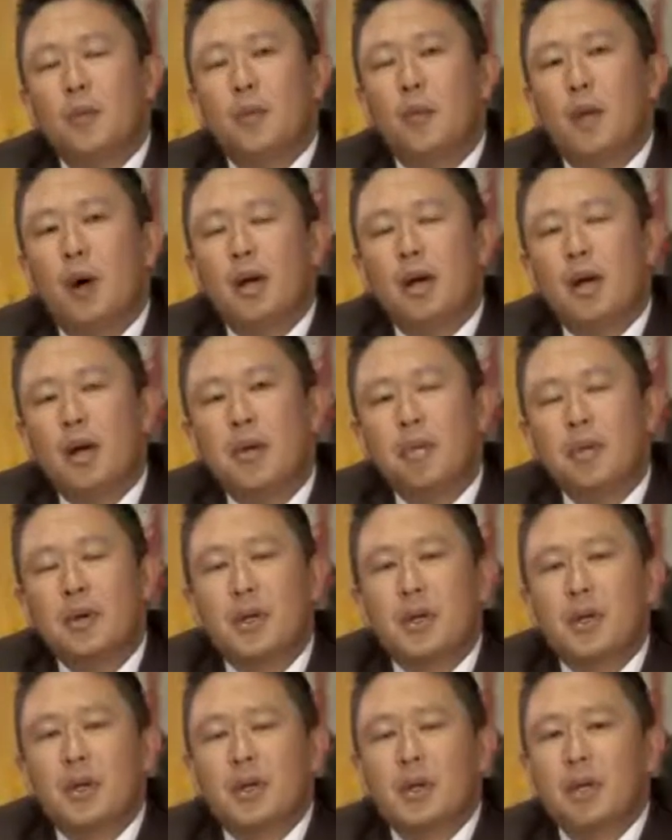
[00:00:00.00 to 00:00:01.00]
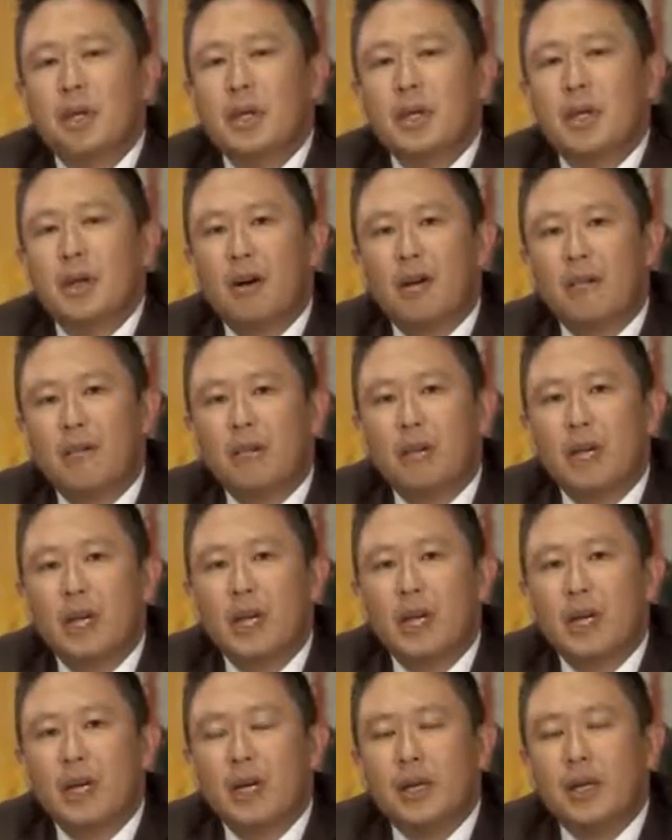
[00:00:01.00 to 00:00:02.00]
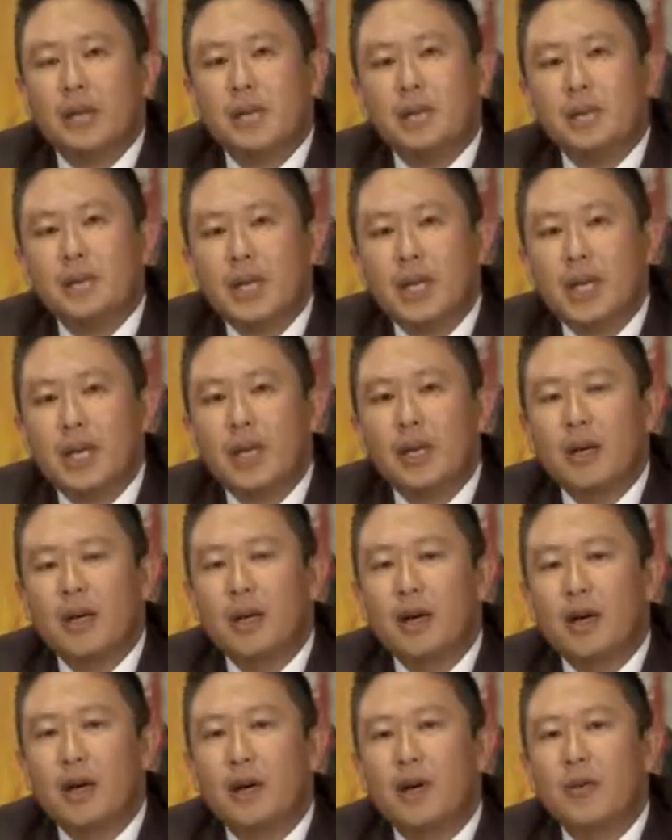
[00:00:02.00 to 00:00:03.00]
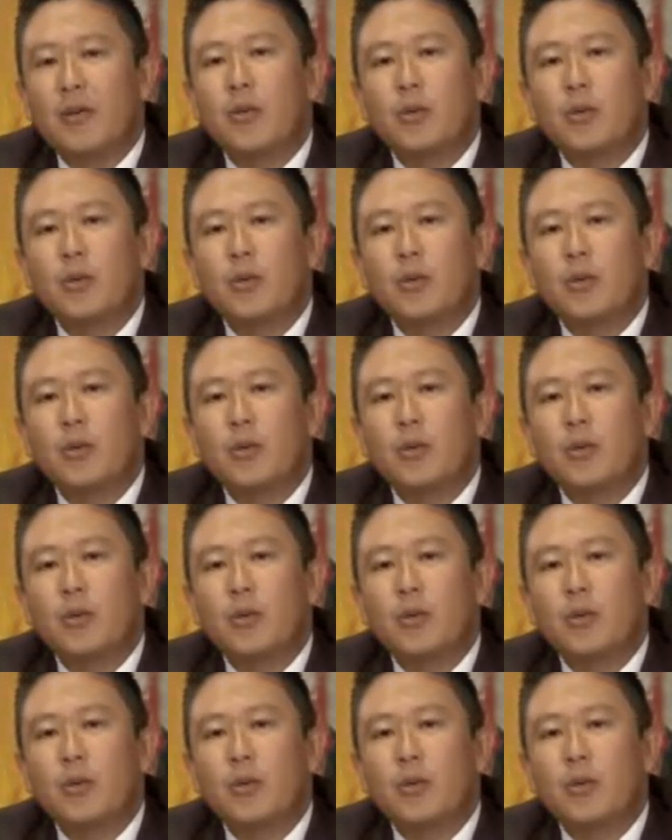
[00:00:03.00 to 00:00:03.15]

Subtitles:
what I'm going to be covering today are